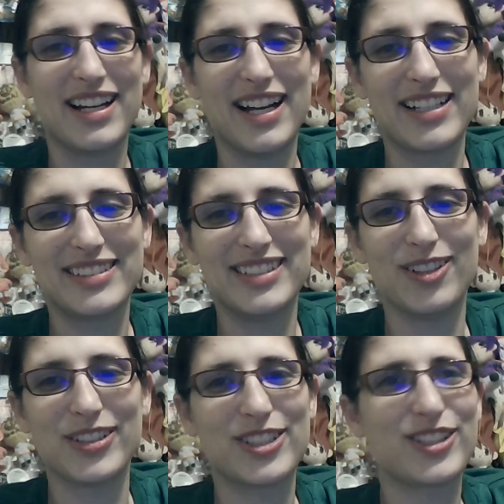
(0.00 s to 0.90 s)
I
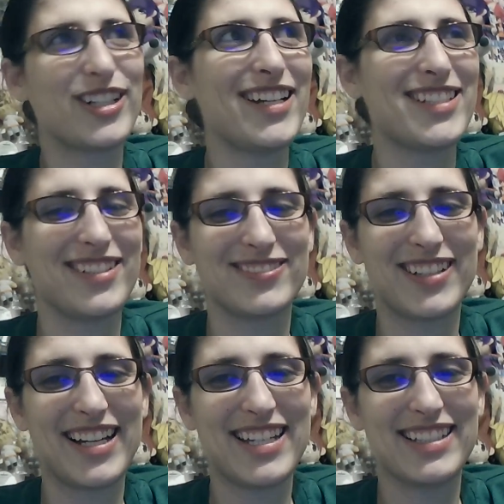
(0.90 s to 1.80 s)
know, it's crazy,
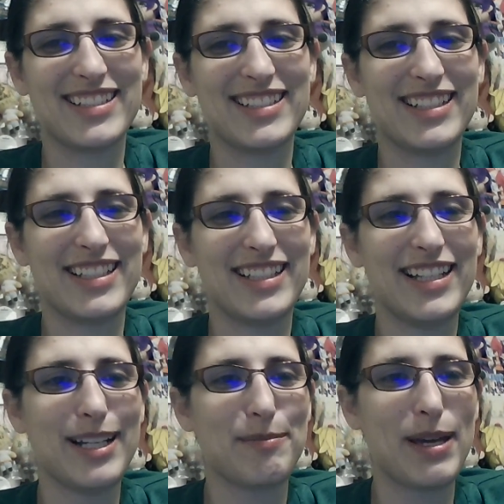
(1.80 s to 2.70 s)
right?
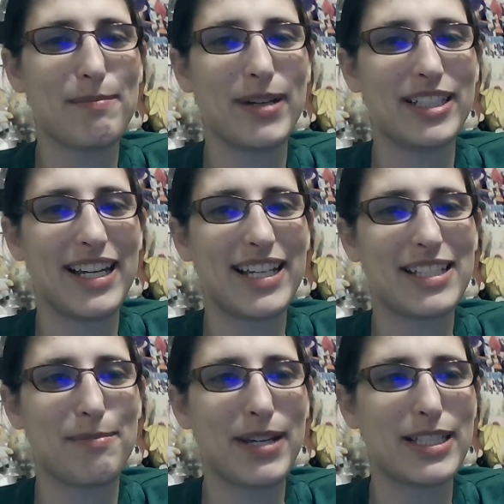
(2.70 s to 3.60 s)
Then I get to make